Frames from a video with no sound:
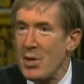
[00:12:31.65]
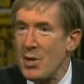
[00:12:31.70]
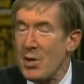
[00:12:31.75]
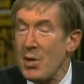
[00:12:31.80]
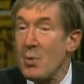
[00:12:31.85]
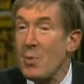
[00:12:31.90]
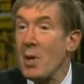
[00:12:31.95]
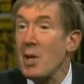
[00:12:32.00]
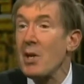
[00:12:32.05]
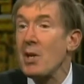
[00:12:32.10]

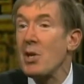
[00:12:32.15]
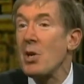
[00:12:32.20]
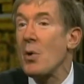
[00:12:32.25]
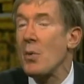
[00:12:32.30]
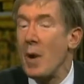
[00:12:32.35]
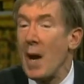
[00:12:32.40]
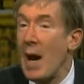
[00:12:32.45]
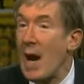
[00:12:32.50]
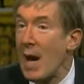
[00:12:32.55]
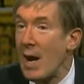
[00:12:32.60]
you really
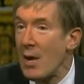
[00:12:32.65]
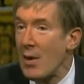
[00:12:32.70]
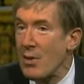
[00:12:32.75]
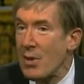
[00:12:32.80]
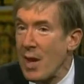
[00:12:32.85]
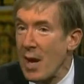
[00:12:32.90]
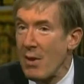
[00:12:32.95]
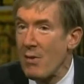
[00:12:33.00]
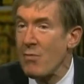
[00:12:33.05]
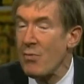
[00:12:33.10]
don't know how to
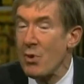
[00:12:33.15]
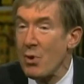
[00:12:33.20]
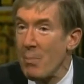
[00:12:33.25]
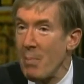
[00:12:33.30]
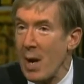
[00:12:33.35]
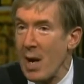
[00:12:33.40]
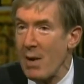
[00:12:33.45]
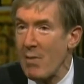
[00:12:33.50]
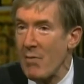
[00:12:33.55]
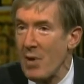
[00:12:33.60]
get full
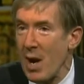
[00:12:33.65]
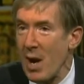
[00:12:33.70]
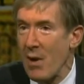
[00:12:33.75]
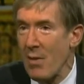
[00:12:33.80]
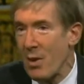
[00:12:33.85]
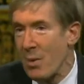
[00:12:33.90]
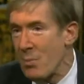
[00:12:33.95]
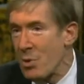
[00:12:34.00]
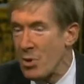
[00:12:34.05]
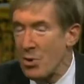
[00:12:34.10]
benefit out of
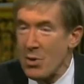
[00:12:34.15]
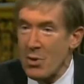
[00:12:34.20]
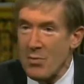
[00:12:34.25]
the computer.